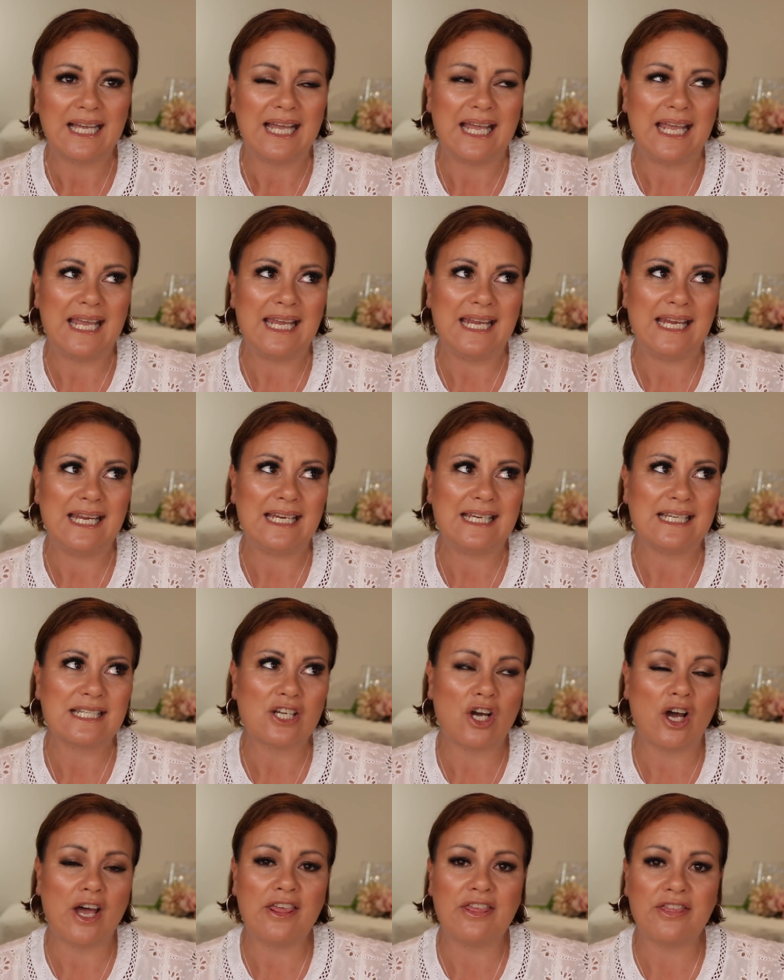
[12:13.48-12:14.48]
and
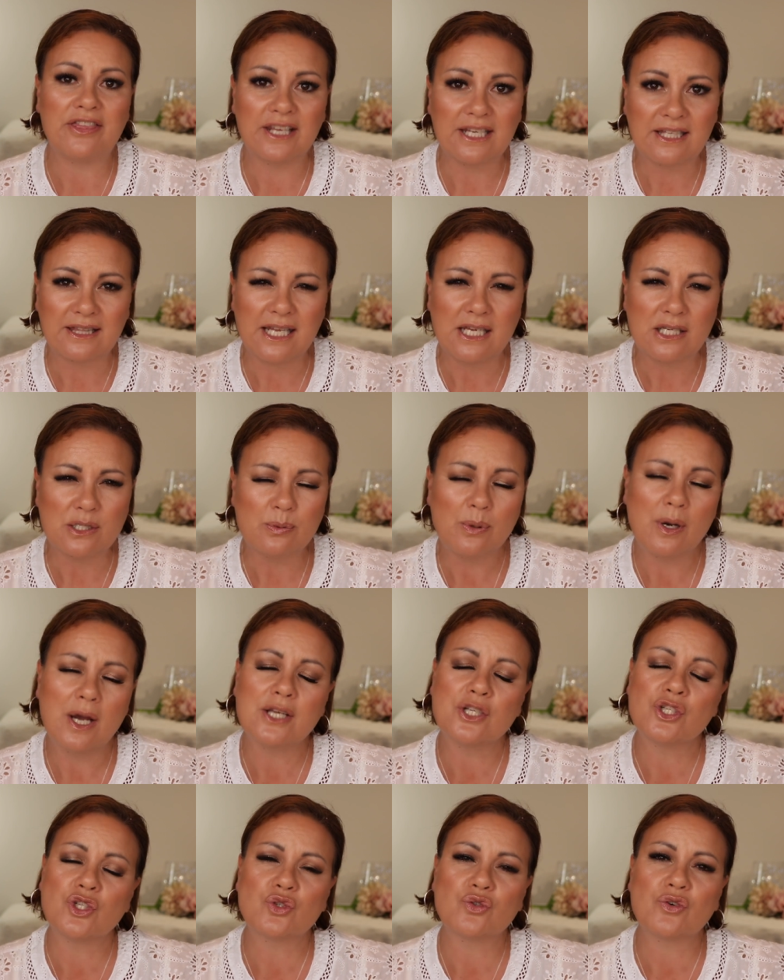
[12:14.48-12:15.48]
I think that's why
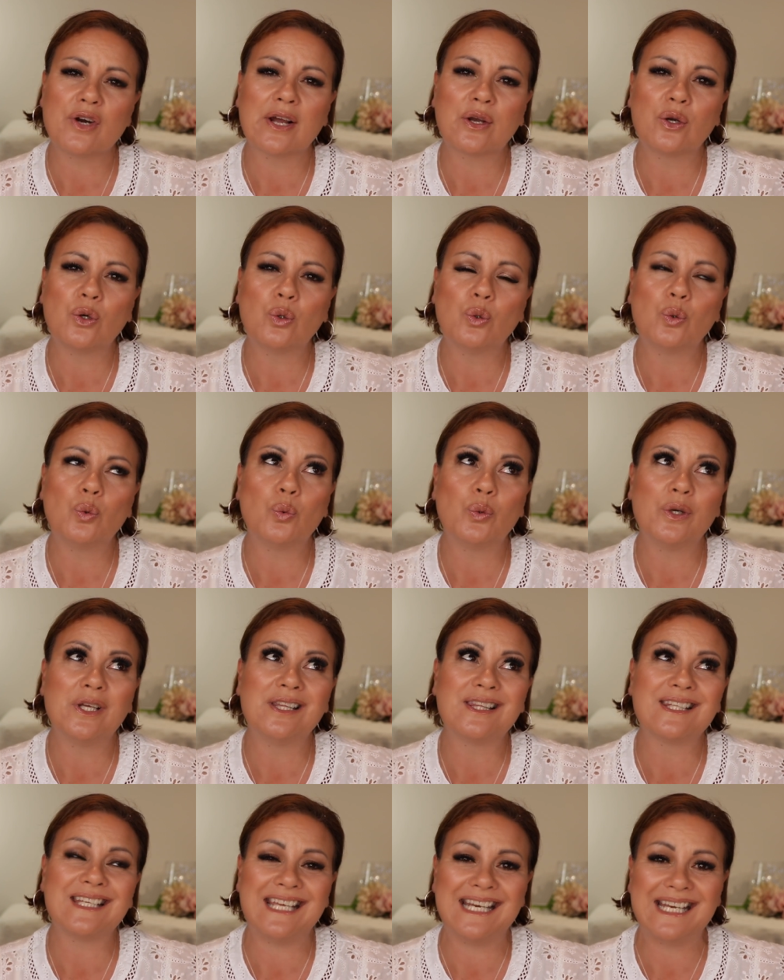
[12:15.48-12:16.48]
I struggle
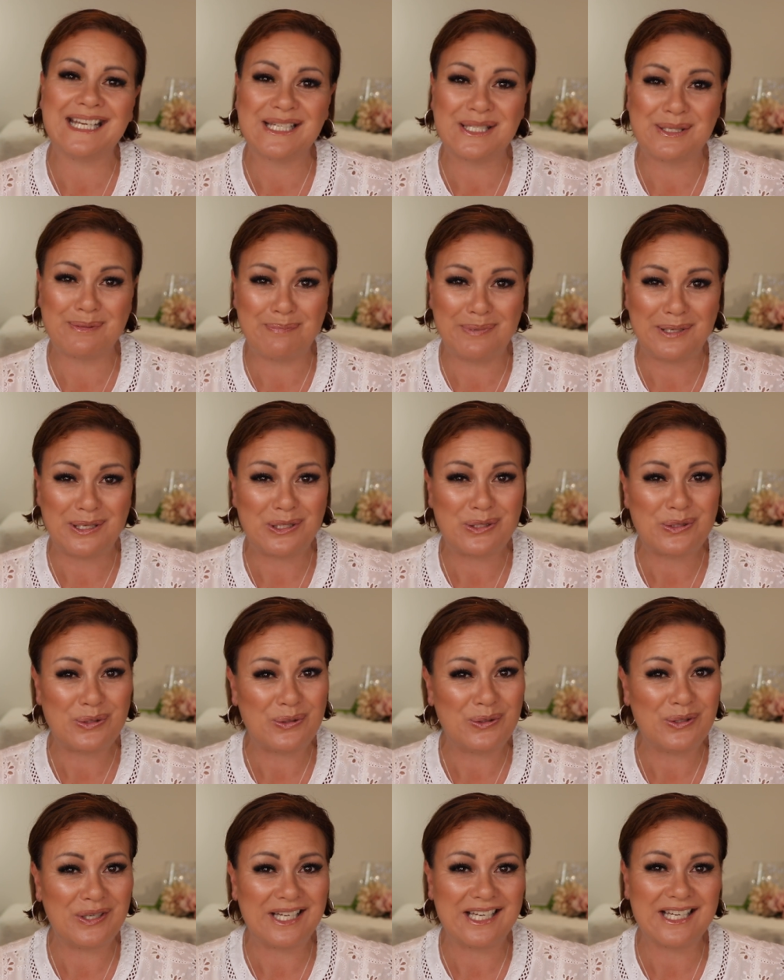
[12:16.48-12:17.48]
with getting to bed
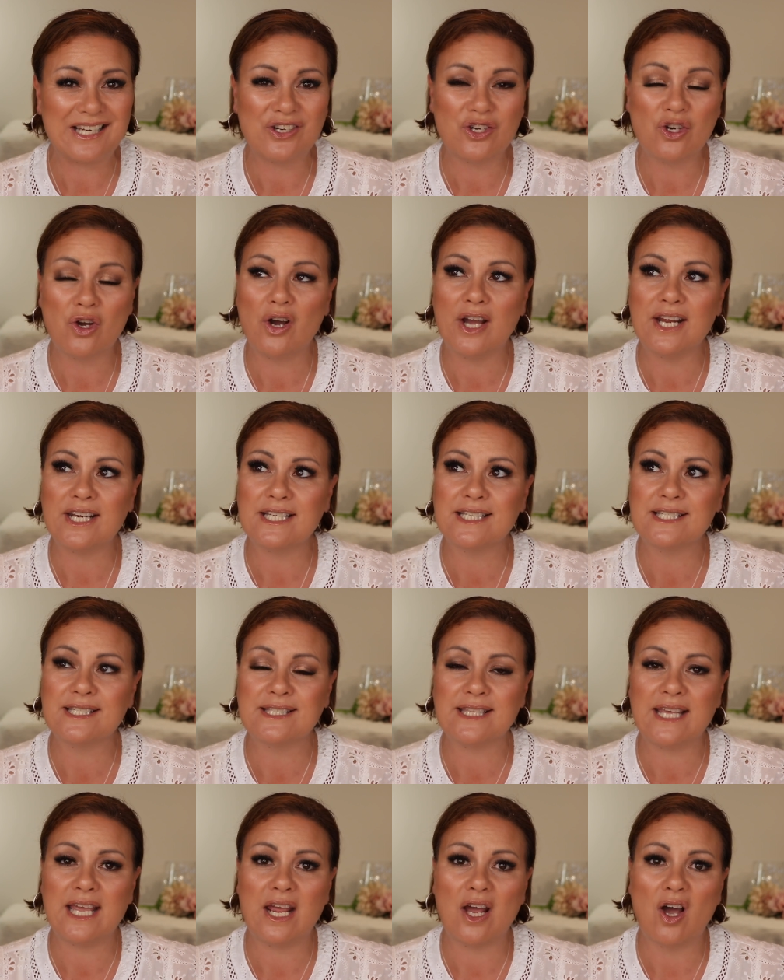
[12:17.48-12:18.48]
early at night,
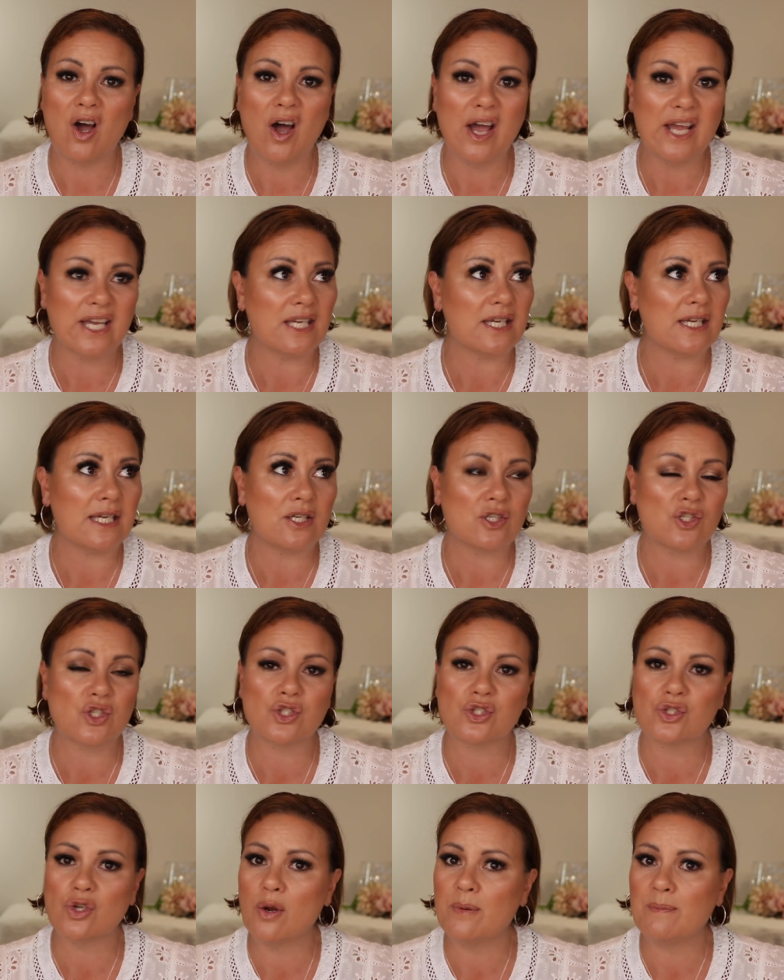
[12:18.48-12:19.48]
is that I can get
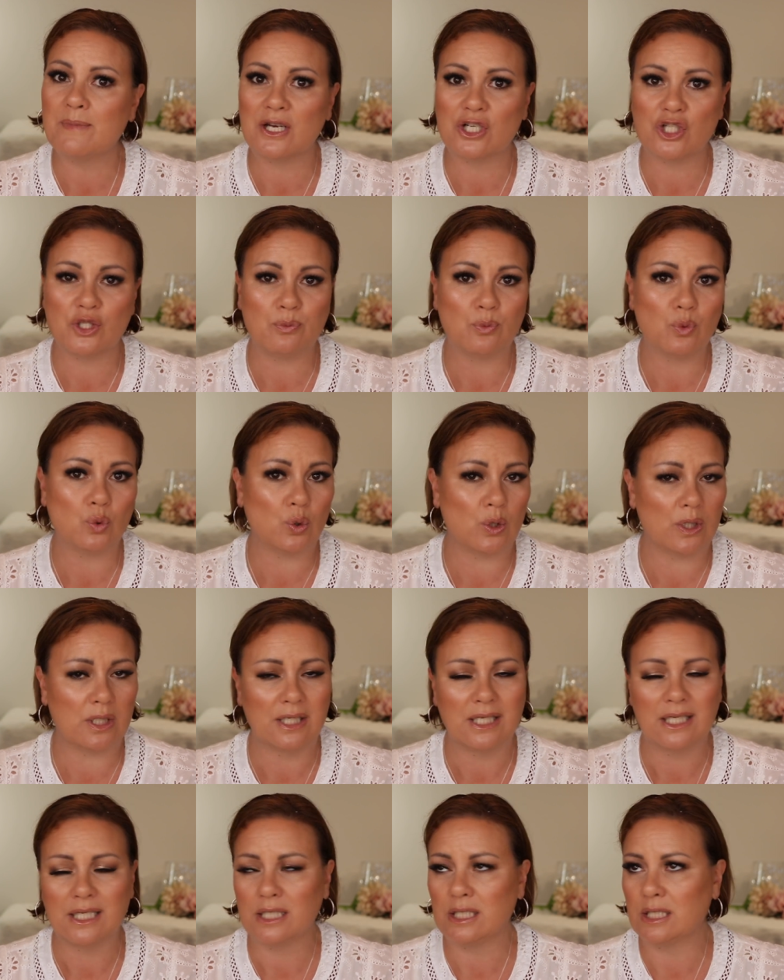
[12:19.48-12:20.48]
so much
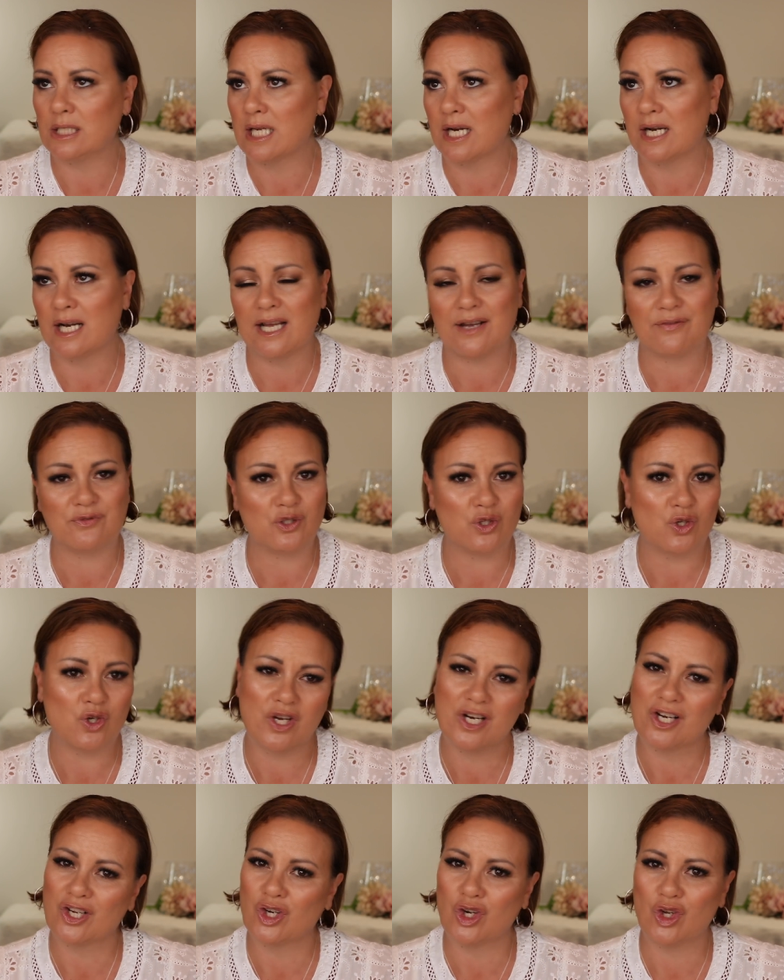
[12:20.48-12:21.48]
more done after
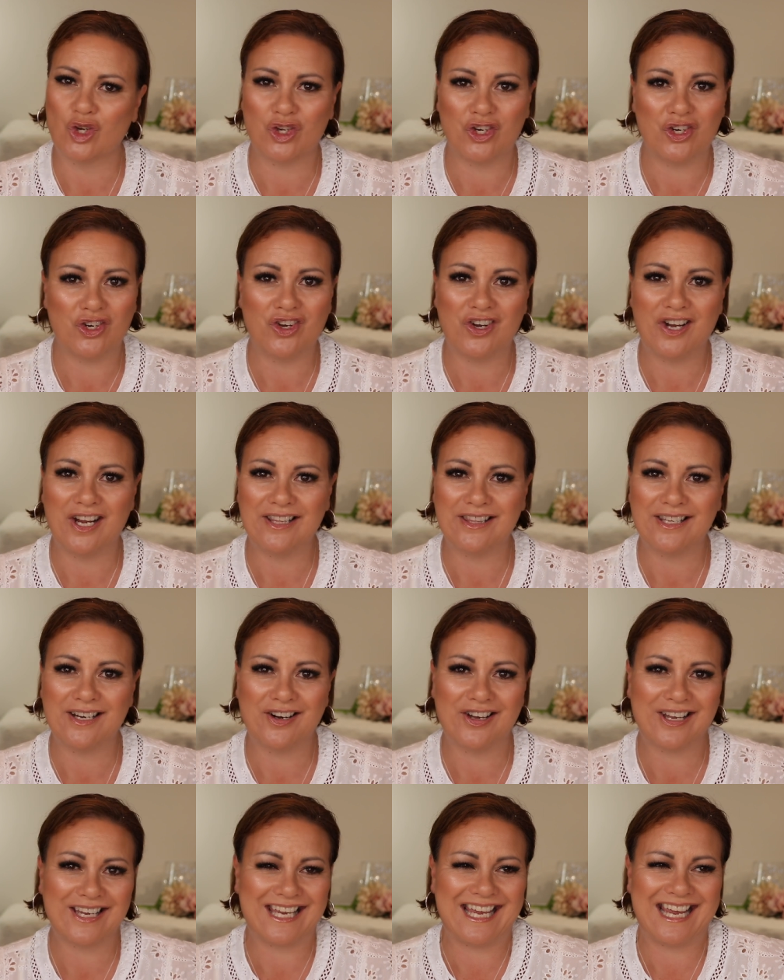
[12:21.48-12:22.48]
9 o'clock at night than
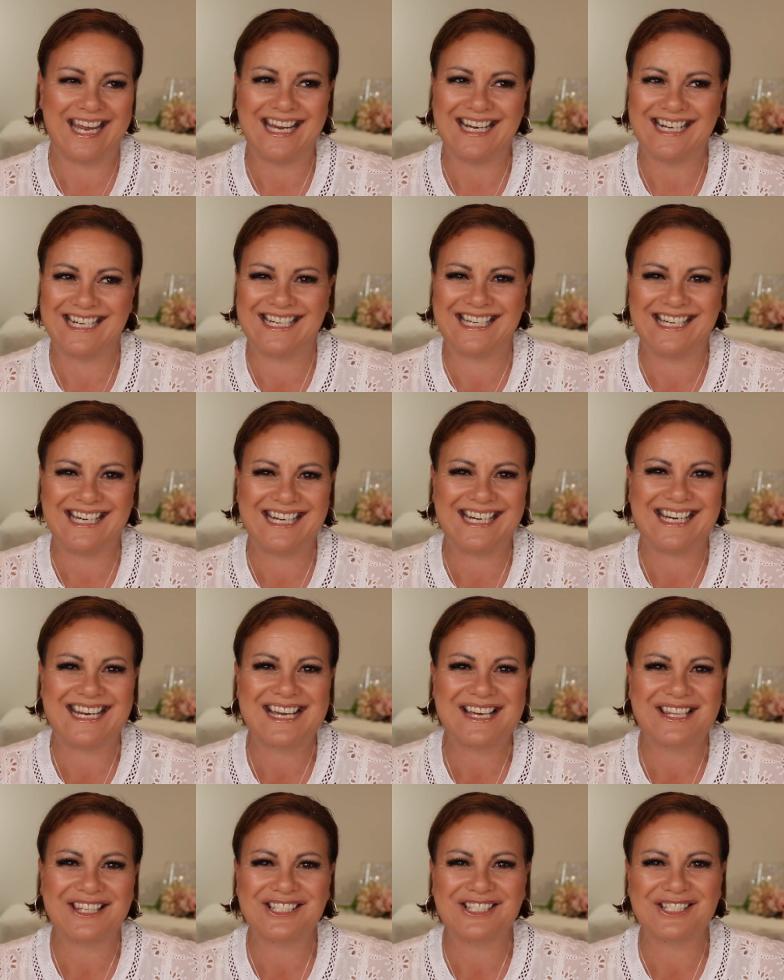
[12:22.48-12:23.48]
I can at any
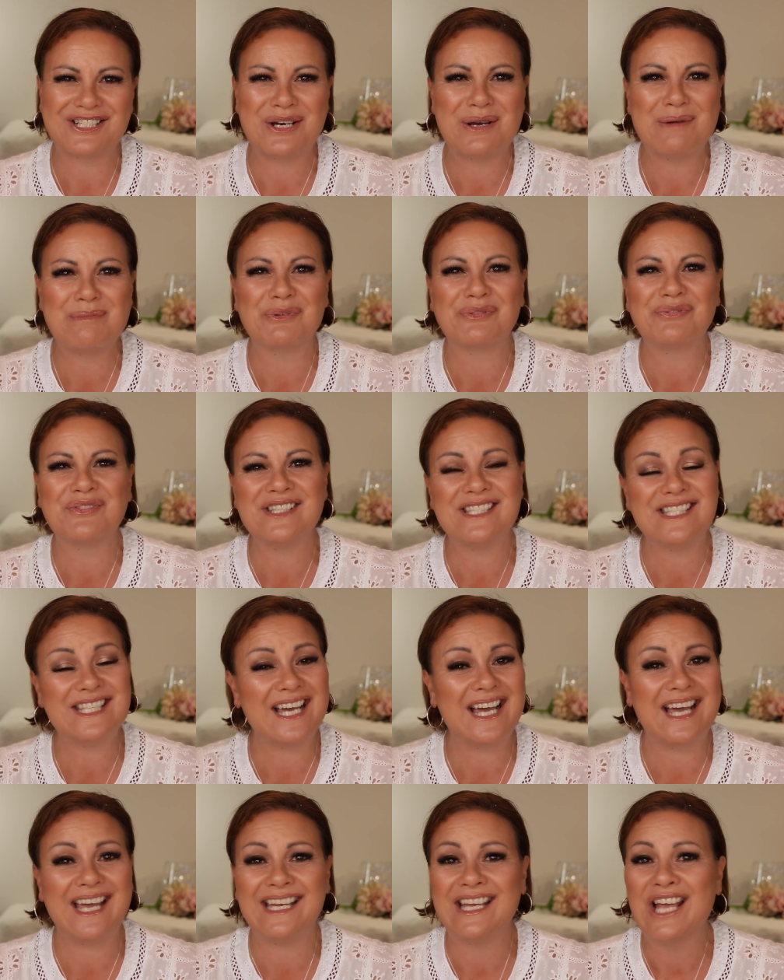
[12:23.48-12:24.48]
other time of the
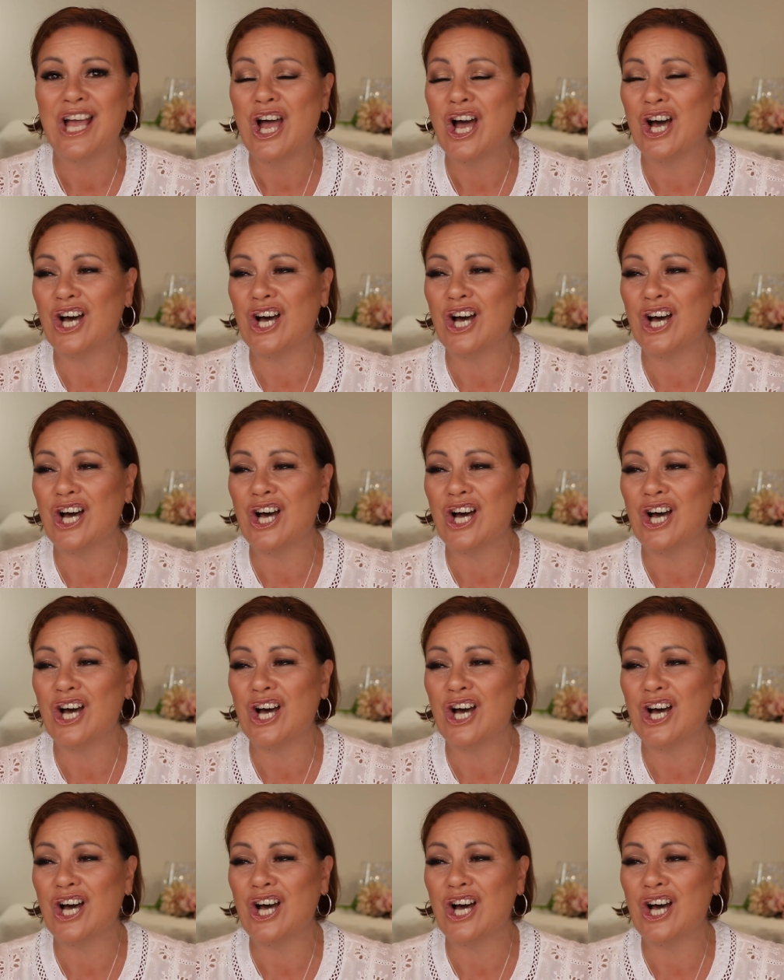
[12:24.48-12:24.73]
day.